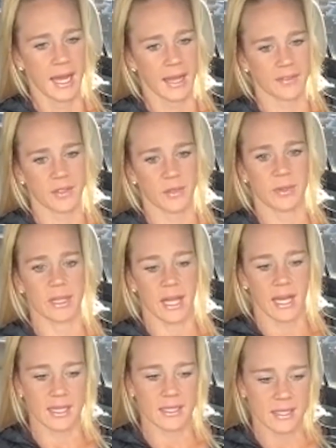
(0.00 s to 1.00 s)
I have to
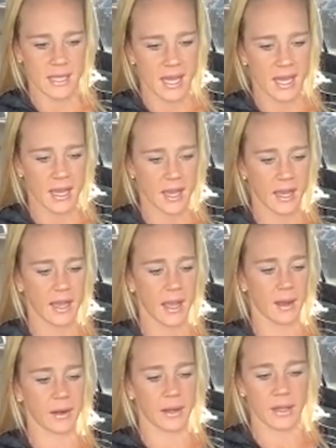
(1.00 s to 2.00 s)
realize that I,
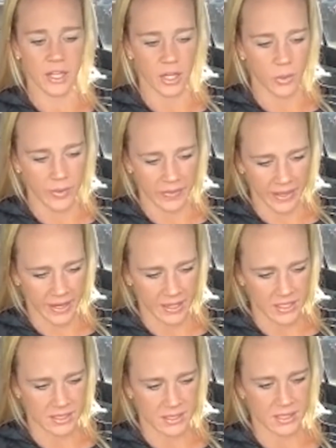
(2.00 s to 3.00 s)
I, you know, one thing I
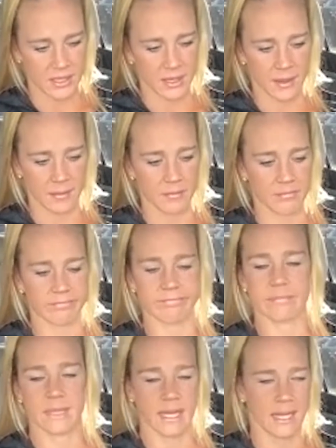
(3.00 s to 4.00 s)
just, I'm
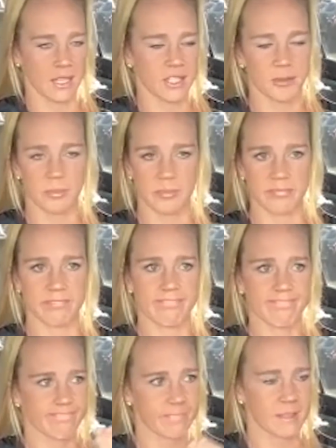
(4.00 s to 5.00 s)
kind of just
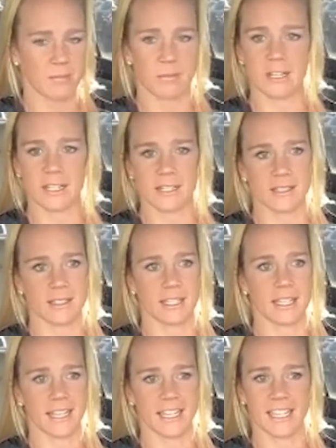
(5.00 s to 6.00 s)
embrace,
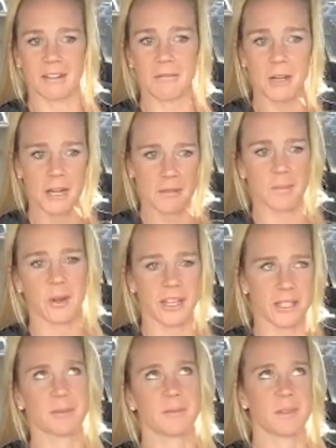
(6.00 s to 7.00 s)
eh, and I want to
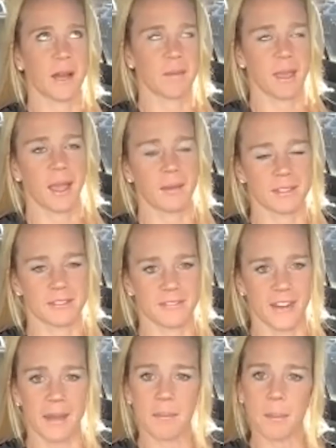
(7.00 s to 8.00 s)
embrace not being able to
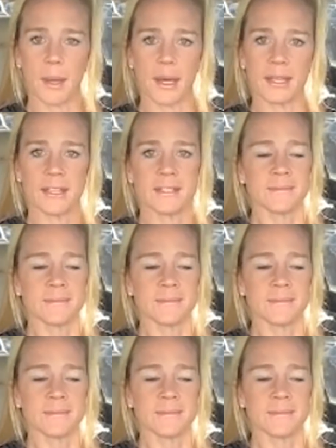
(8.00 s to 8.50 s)
fight, but